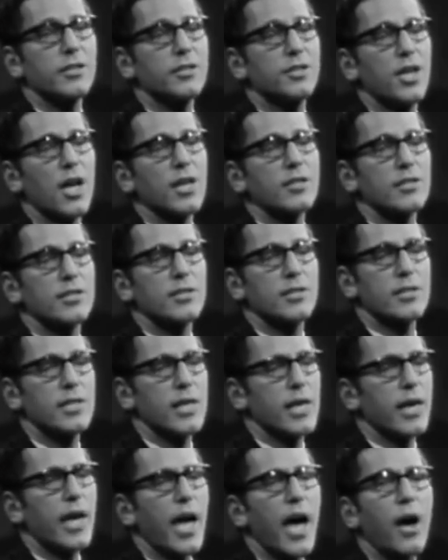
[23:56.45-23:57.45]
Just
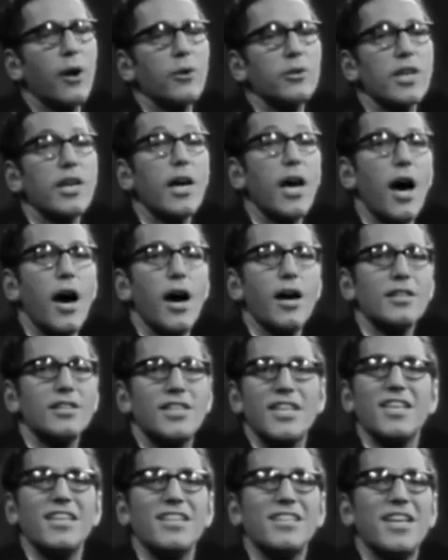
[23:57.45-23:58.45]
sing out a
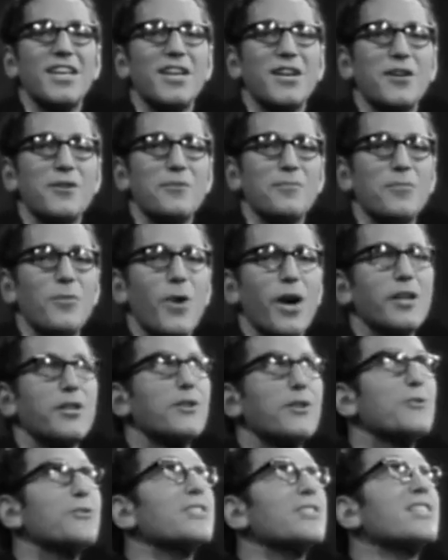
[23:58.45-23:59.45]
Te Deum when
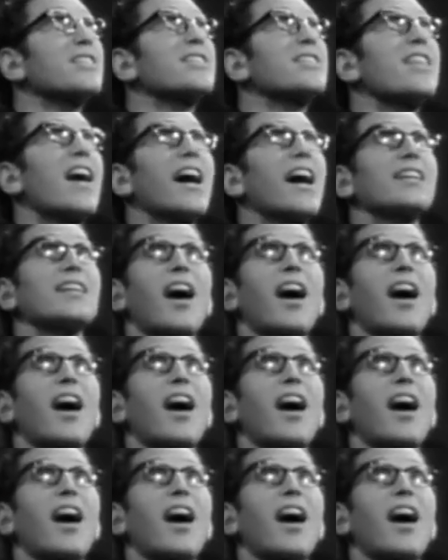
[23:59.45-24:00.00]
you see that